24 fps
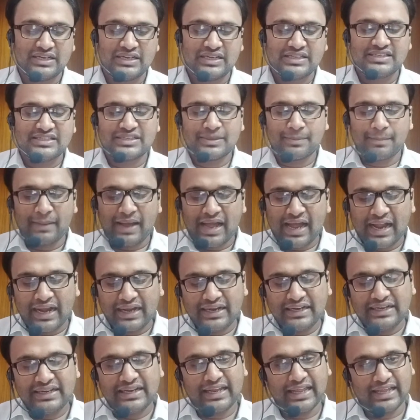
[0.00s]

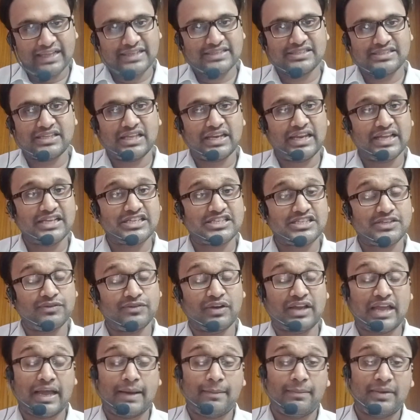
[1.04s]
Semantics. The next
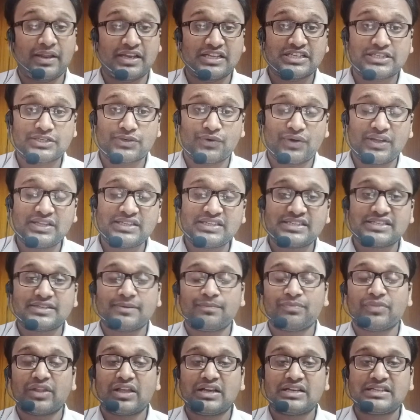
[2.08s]
vocabulary,
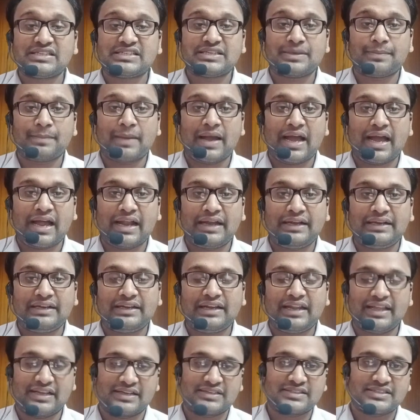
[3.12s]
students.
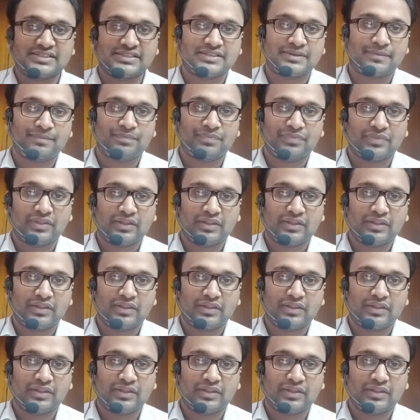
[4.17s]
Semantics.